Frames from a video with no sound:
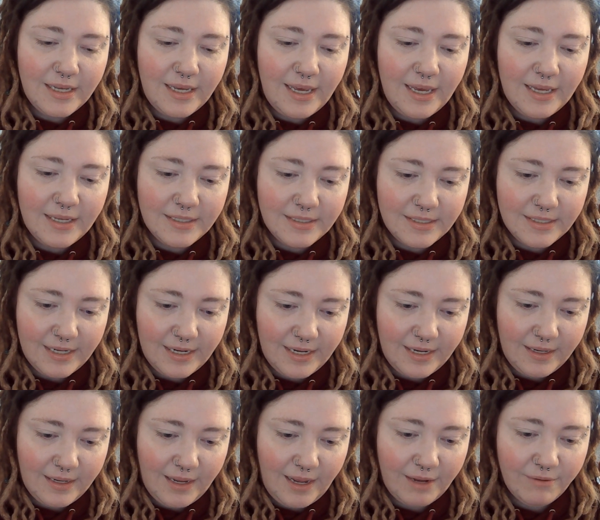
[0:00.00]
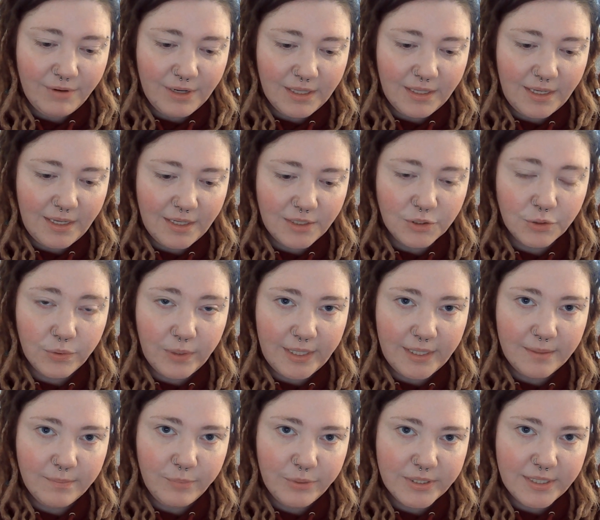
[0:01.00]
and I really
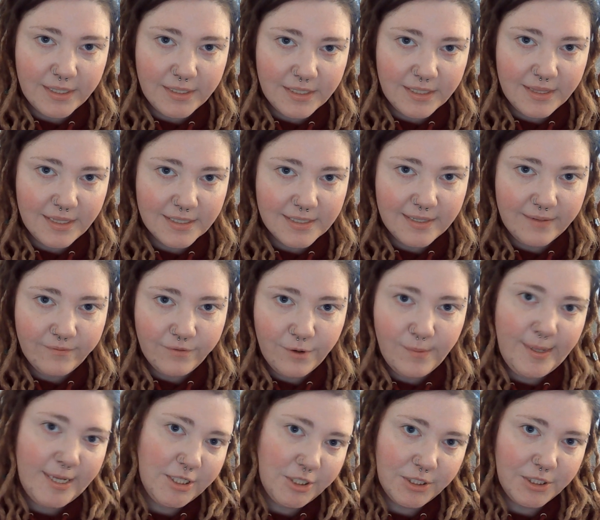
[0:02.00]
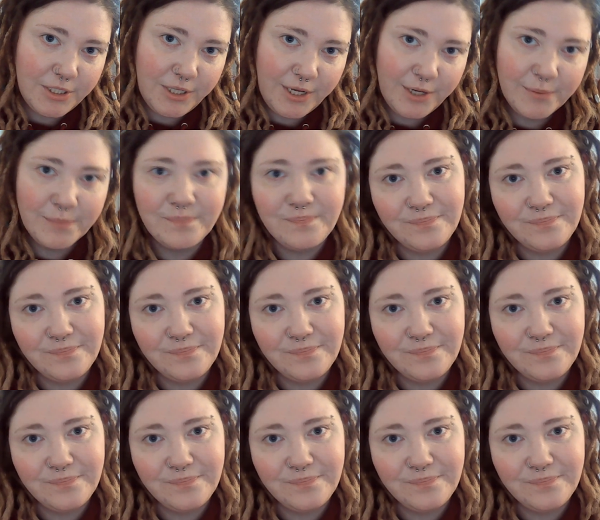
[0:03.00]
enjoyed presenting this information to you.